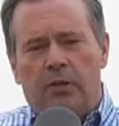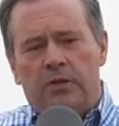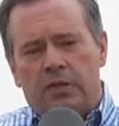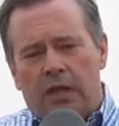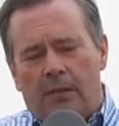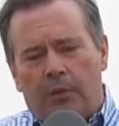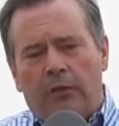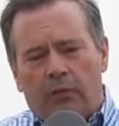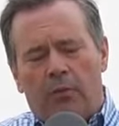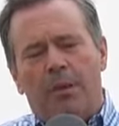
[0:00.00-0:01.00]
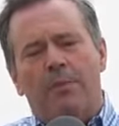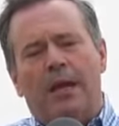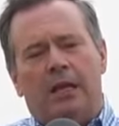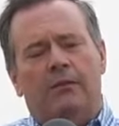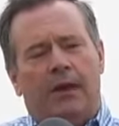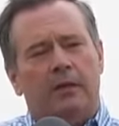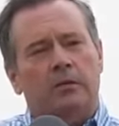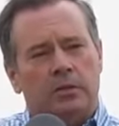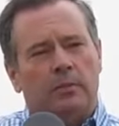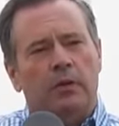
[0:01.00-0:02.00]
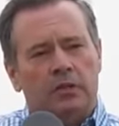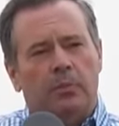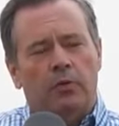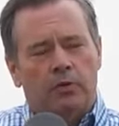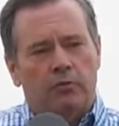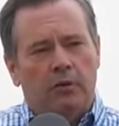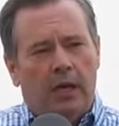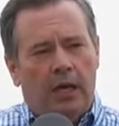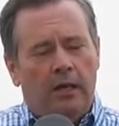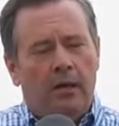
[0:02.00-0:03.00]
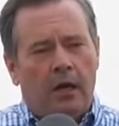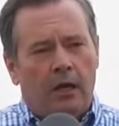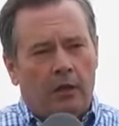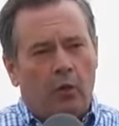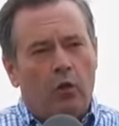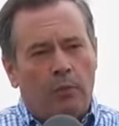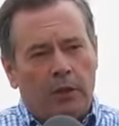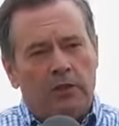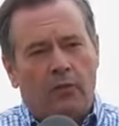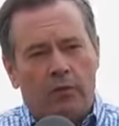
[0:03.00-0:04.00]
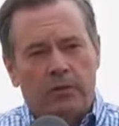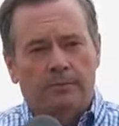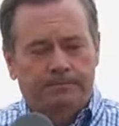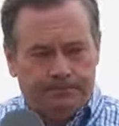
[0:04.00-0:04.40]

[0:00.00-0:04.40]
you can see, I believe there would be many advantages in principle to a local police force.